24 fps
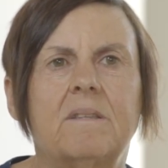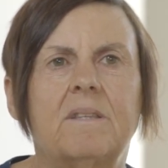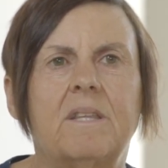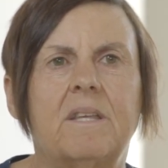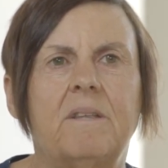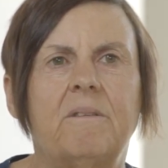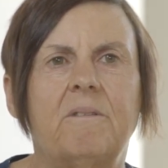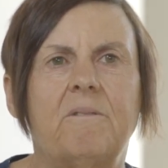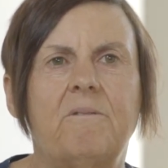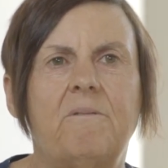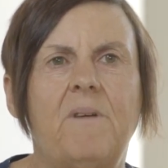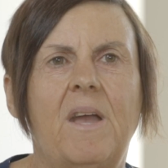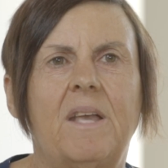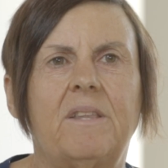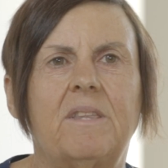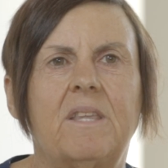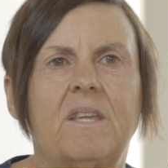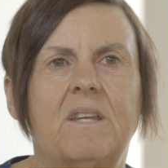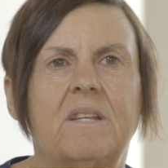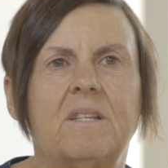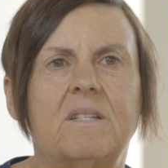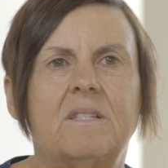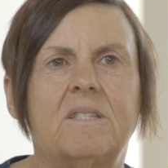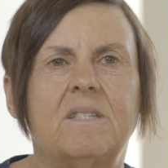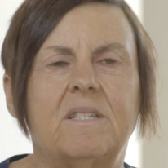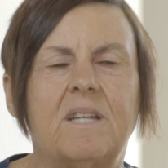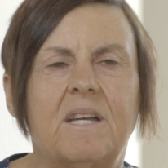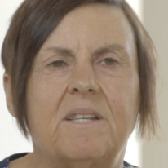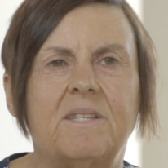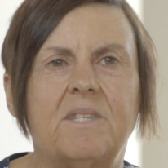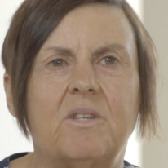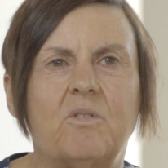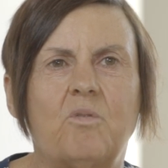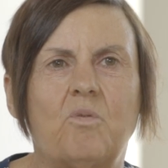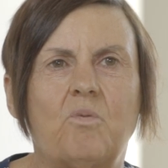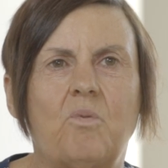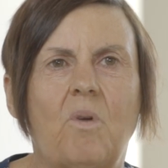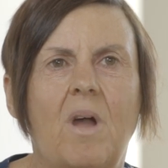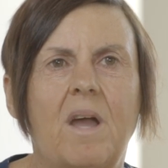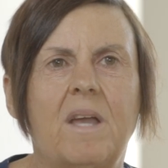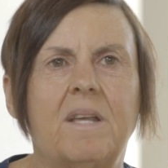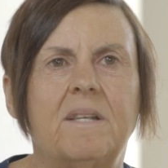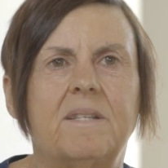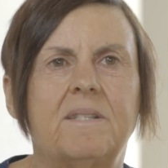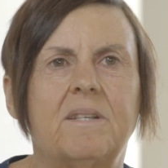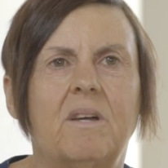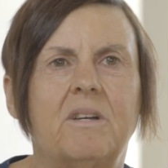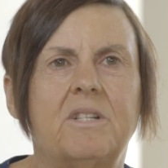that the fact that it doesn't
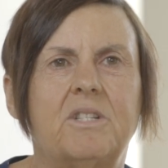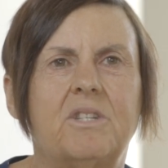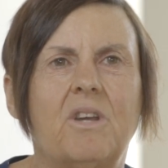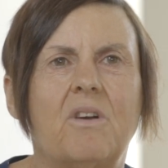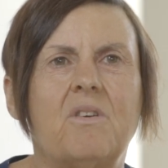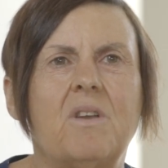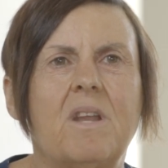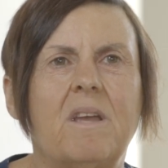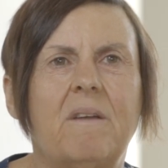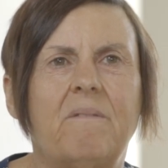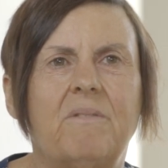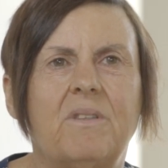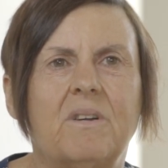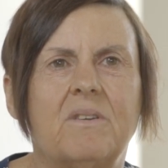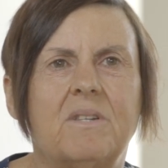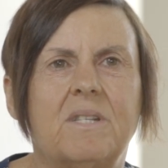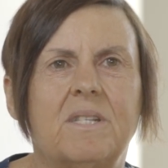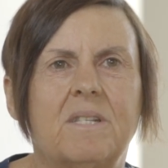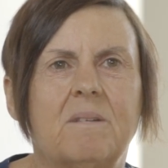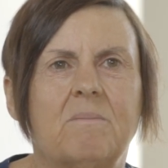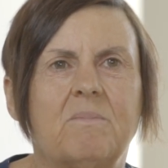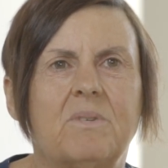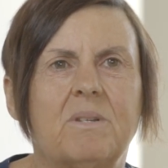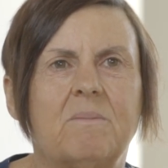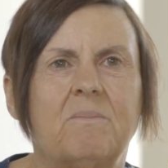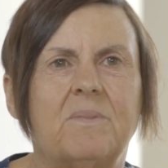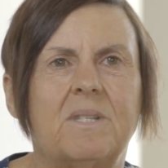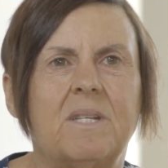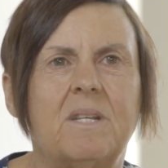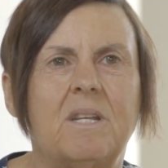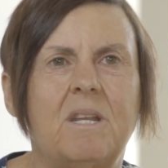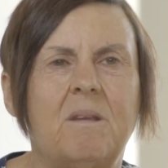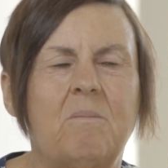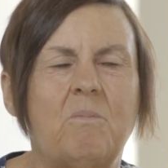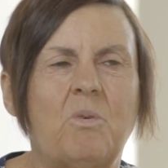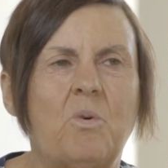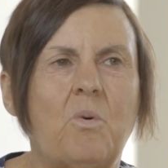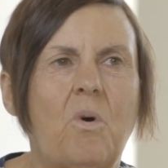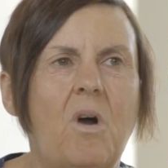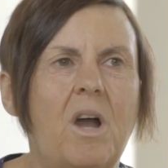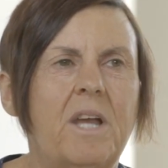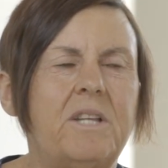race, I don't have those symptoms anymore.